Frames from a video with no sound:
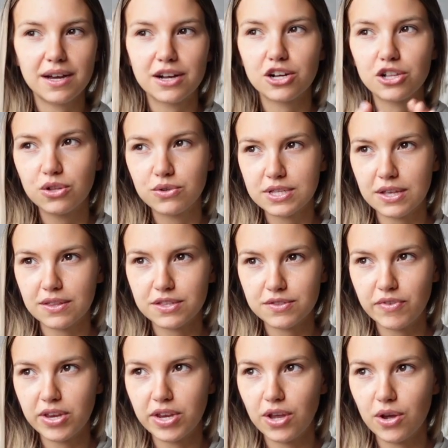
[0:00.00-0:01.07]
close out this
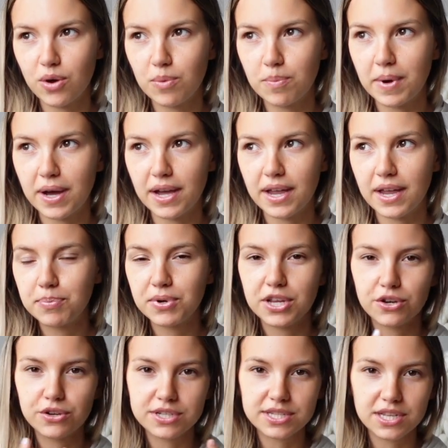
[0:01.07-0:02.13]
video by putting
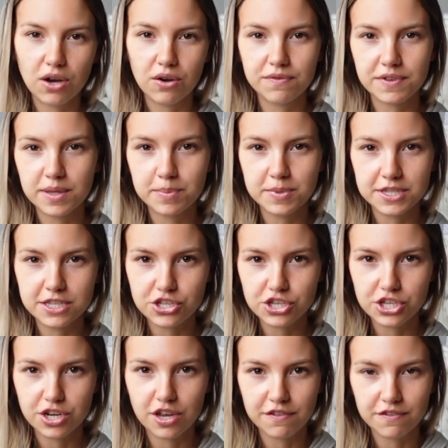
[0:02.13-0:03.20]
yourself in the
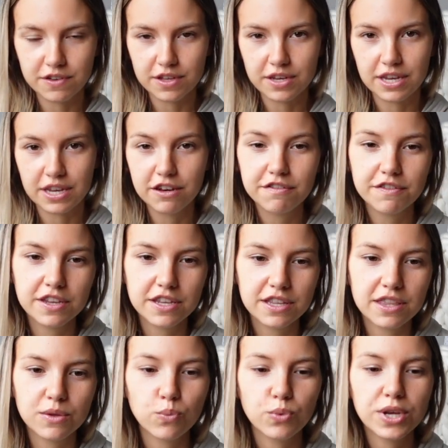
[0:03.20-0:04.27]
position of an infant.
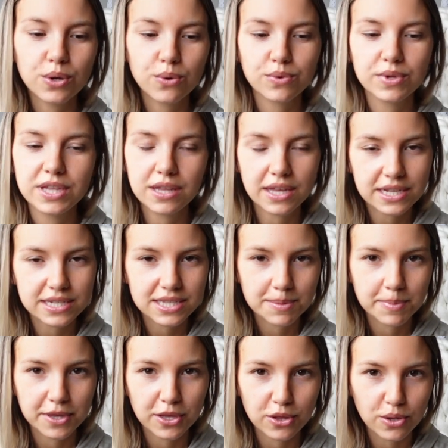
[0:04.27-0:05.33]
We don't really like
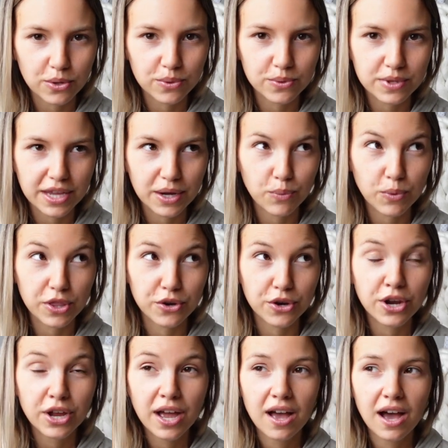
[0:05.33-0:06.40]
sleeping alone. Like,
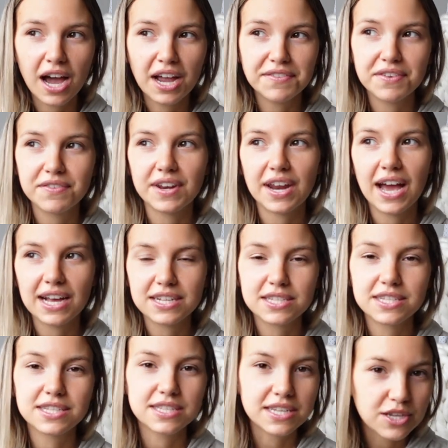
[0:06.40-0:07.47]
whether I've even
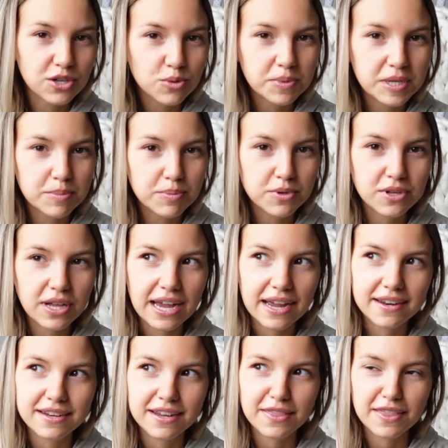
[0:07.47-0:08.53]
asked single people
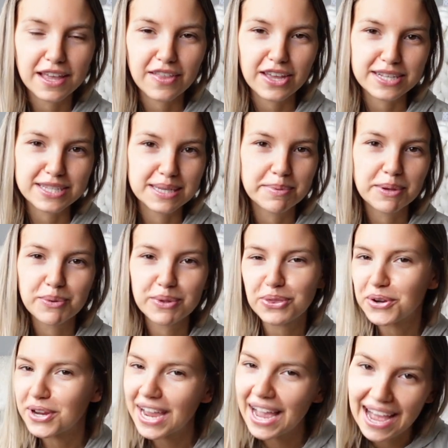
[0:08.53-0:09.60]
and they like sleeping with
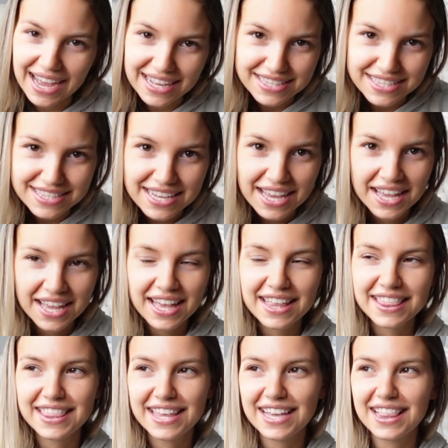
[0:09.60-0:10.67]
their cats,
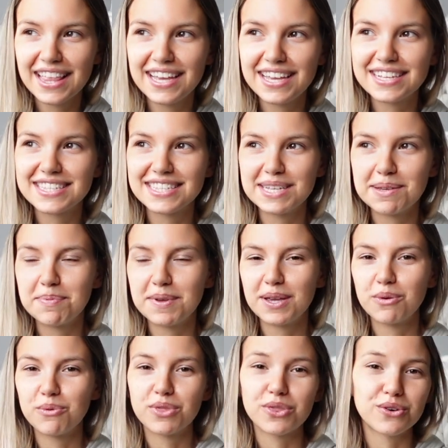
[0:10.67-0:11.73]
they like
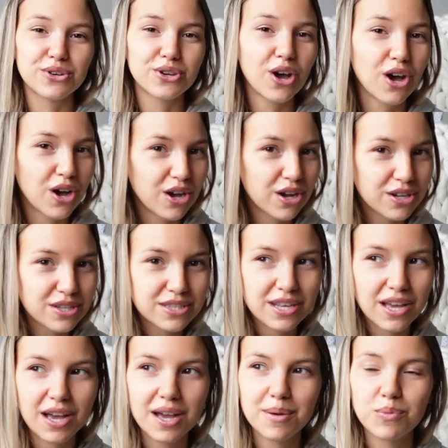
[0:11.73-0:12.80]
sleeping with their dogs,
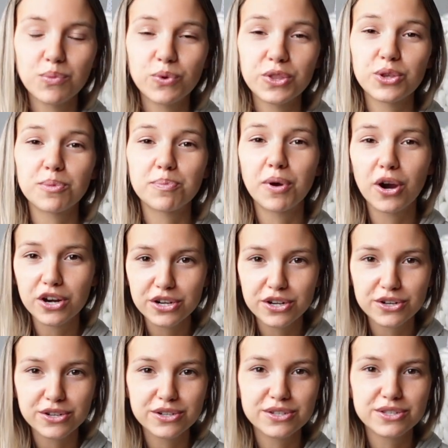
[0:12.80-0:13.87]
with their
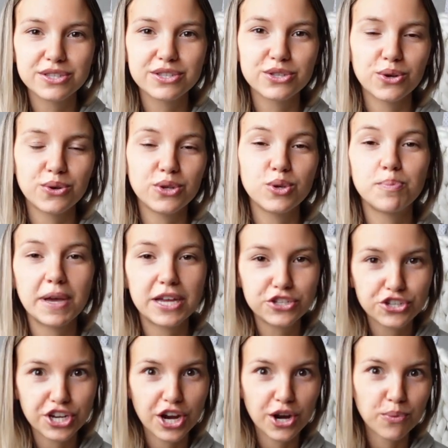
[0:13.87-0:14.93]
partners. So you bed
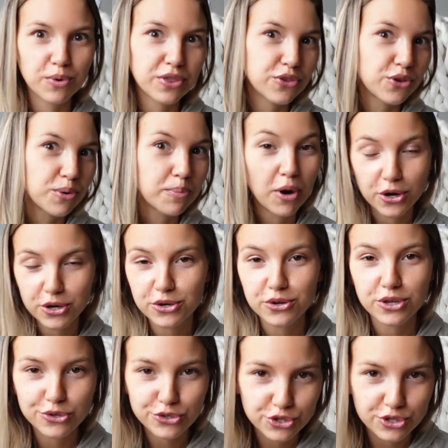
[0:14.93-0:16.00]
share with your partner
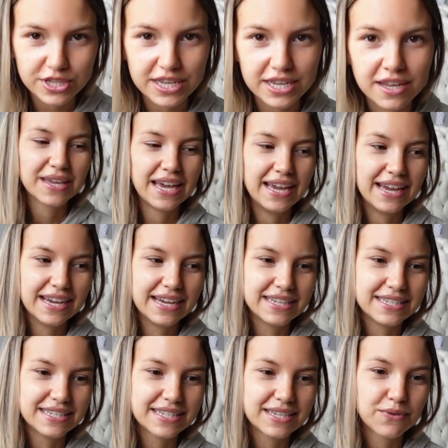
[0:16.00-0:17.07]
usually,
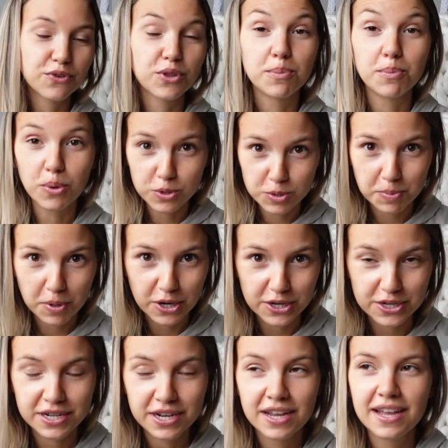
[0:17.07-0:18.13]
and for the most
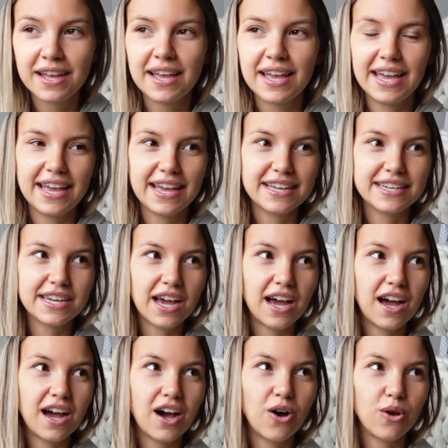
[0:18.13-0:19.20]
part. And
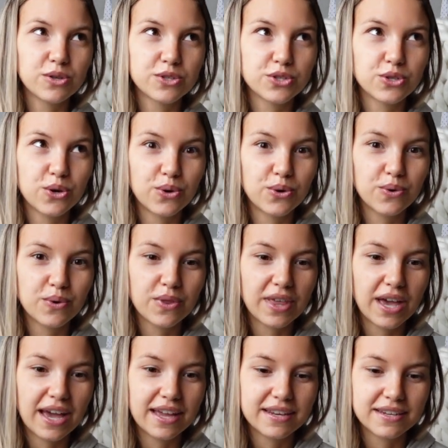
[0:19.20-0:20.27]
also
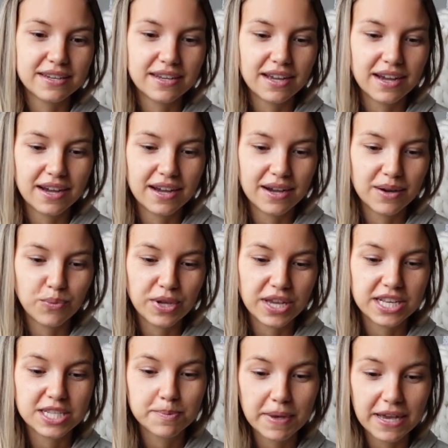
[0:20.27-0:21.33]
that we
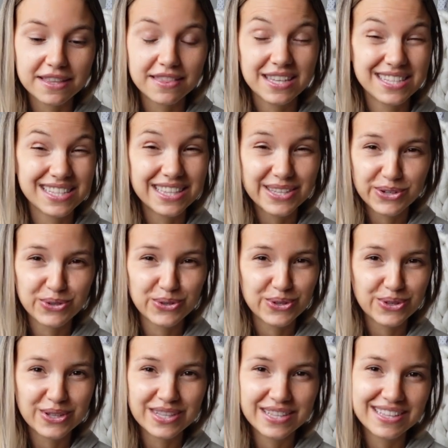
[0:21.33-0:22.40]
expect these
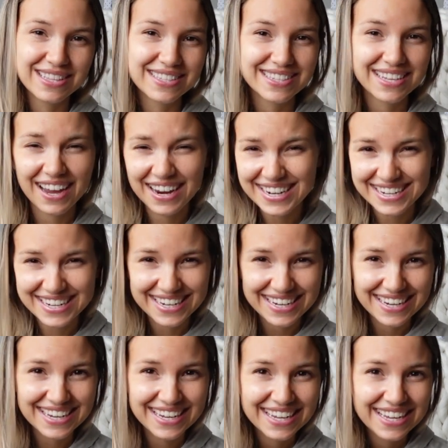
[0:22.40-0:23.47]
little
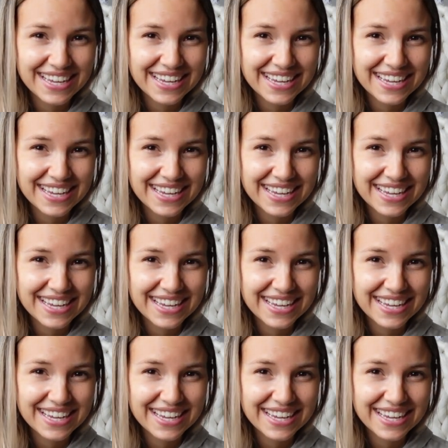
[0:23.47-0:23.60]
tiny